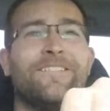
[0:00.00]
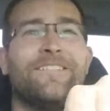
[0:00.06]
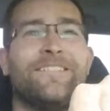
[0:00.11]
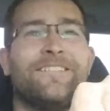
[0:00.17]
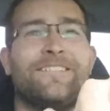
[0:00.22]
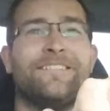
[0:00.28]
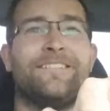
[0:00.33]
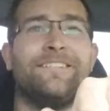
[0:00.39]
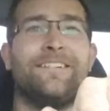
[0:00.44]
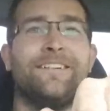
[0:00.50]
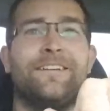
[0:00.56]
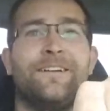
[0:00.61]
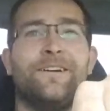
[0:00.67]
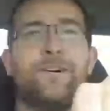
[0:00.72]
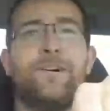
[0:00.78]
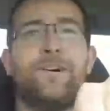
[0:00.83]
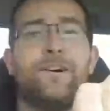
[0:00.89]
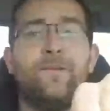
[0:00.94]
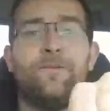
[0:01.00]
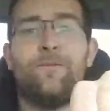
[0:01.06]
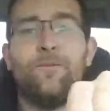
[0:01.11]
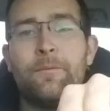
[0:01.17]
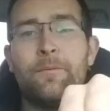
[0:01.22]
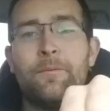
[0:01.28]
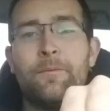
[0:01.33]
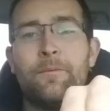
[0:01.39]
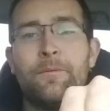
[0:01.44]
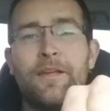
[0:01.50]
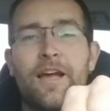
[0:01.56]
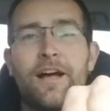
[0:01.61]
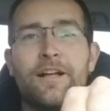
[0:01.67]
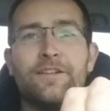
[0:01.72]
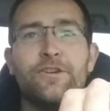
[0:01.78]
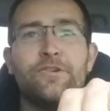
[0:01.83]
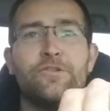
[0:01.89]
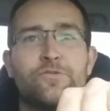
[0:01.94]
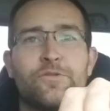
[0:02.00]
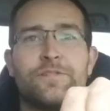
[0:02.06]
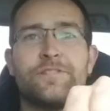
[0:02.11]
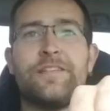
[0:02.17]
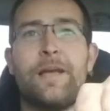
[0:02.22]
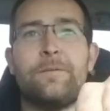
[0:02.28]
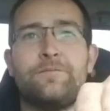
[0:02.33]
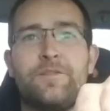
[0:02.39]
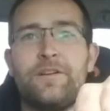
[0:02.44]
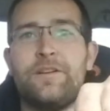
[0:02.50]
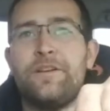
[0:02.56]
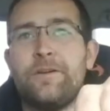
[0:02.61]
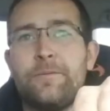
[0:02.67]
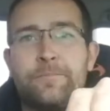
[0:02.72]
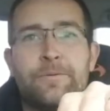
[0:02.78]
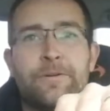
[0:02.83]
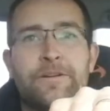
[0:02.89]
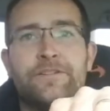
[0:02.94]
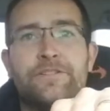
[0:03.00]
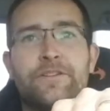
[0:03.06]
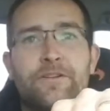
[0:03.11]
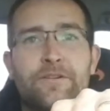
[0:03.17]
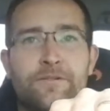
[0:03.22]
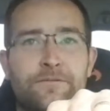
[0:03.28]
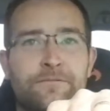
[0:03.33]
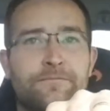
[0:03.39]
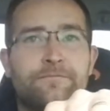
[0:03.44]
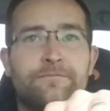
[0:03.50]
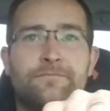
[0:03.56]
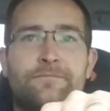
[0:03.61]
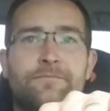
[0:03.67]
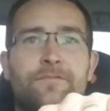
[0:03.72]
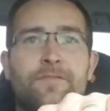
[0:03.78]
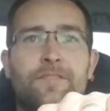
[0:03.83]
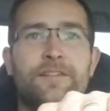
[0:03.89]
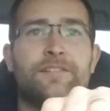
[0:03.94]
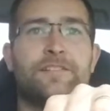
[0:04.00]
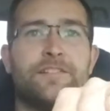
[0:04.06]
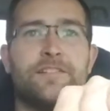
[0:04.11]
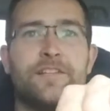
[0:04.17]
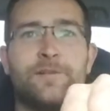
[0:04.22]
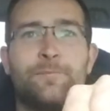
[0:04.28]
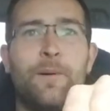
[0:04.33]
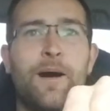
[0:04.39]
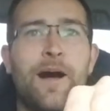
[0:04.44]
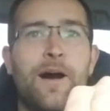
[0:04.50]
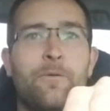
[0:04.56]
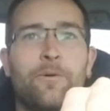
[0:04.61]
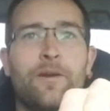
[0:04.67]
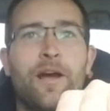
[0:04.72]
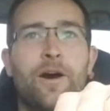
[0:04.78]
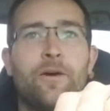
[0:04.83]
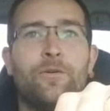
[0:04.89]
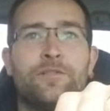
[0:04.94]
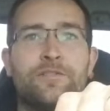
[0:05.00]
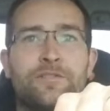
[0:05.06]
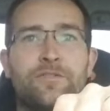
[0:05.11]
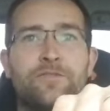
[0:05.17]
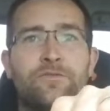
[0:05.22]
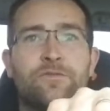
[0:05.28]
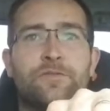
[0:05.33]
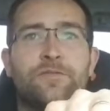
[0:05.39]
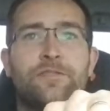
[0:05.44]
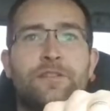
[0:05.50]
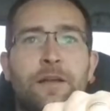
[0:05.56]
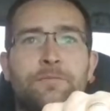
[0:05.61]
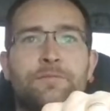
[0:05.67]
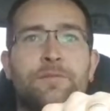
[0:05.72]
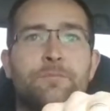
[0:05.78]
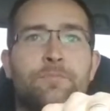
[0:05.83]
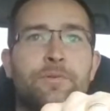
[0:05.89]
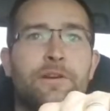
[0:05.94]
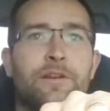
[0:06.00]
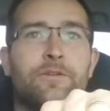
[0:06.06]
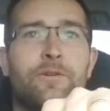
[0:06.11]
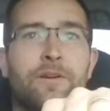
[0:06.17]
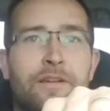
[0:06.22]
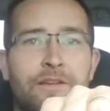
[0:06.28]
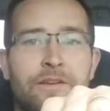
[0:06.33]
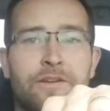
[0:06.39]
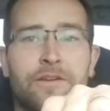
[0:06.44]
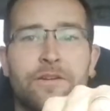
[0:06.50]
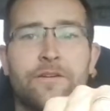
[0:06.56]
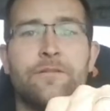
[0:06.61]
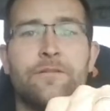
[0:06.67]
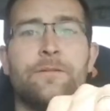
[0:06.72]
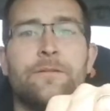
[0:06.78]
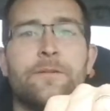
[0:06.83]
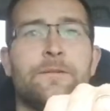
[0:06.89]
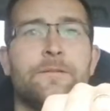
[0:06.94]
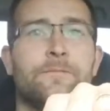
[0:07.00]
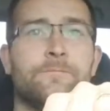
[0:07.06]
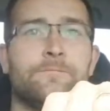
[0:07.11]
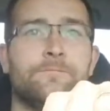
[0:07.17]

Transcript: So, we're probably going to lose reception here pretty soon. This is a spot we always lose reception pretty quick here.